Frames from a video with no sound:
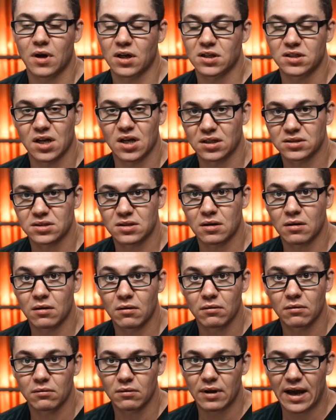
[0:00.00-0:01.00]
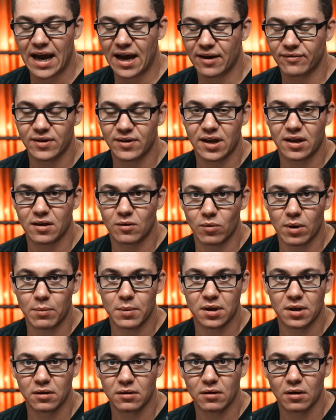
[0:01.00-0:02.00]
a dozen half-naked
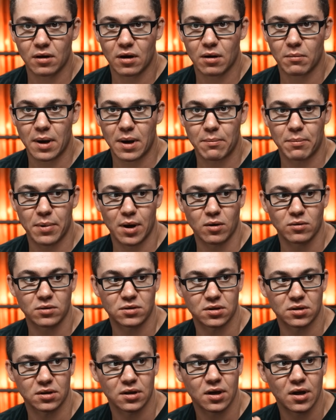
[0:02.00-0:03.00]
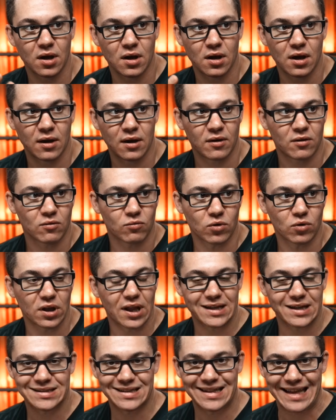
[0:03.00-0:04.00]
women on my boat to
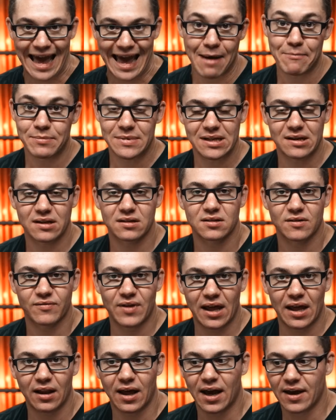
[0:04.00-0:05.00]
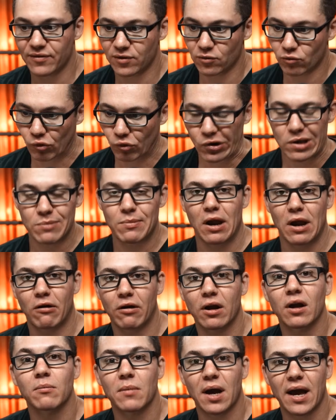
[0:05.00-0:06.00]
realizing the emptiness of that life and
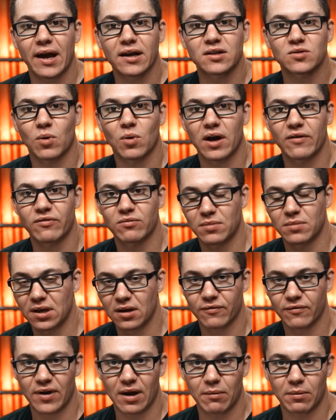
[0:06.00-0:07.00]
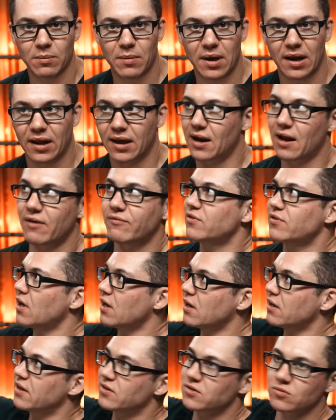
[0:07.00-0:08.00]
remarrying my ex-wife and being a family man again. I've
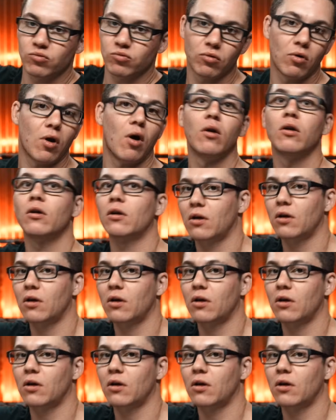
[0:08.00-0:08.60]
done this roller